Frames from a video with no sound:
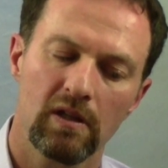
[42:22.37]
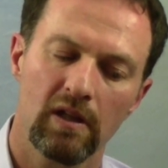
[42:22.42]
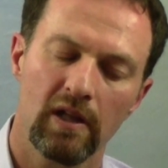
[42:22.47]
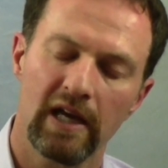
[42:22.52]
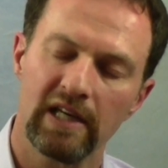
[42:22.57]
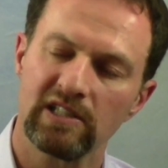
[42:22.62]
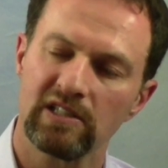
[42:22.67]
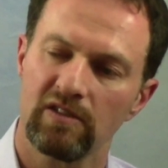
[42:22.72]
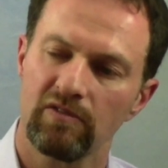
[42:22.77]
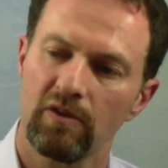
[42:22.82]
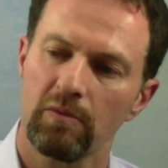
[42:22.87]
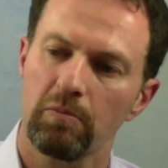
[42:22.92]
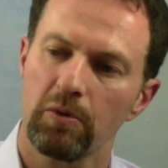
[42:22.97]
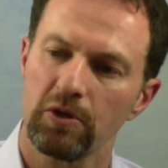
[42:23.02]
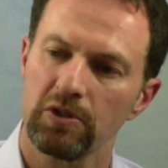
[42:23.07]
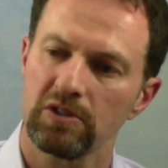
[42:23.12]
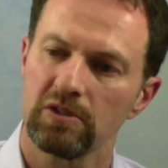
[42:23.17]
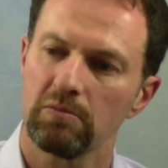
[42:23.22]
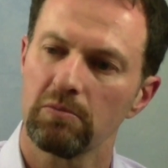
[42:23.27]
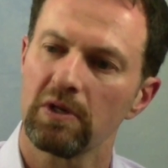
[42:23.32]
less of a
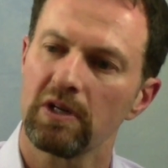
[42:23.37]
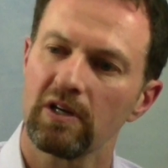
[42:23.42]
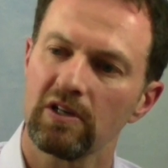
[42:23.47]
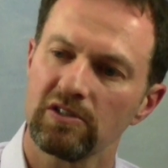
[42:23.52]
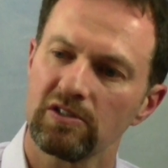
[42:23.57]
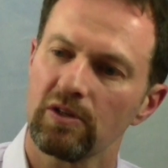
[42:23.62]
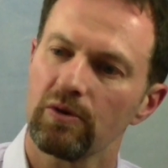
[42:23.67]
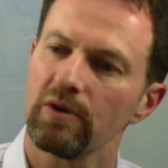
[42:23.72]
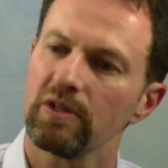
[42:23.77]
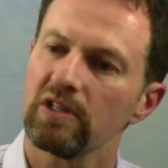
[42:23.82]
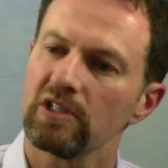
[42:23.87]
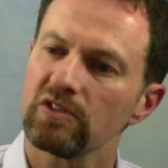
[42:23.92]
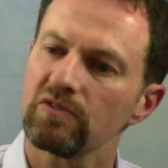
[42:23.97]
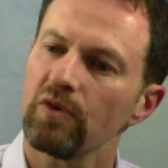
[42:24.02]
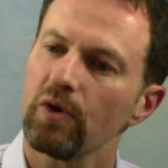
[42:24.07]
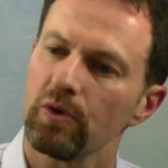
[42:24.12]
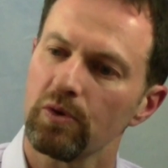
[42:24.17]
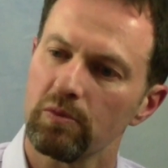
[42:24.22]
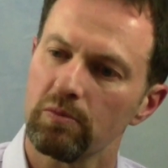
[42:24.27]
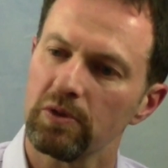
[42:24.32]
person because they're in this
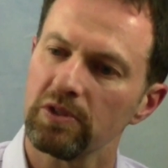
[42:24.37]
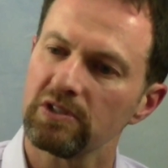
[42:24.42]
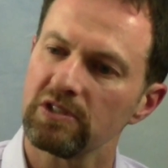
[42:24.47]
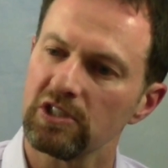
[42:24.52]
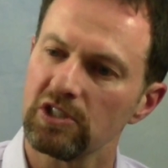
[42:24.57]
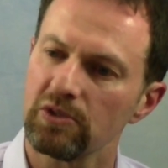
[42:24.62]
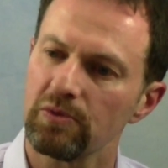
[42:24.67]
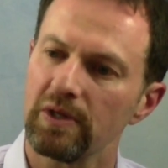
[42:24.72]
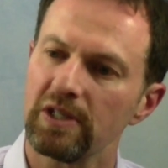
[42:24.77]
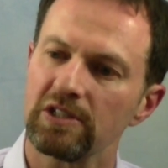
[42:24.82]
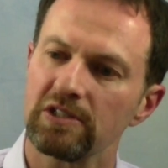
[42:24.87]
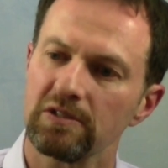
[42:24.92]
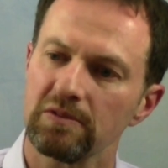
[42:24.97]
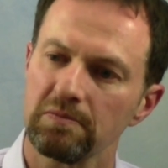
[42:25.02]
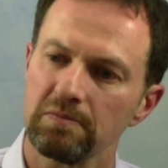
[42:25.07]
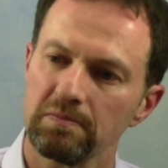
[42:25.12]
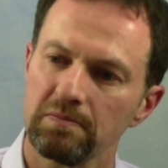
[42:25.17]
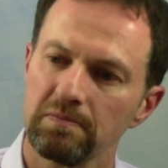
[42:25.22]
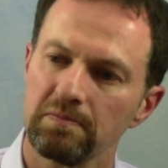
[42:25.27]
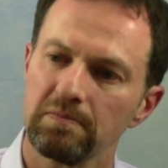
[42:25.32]
vulnerable situation.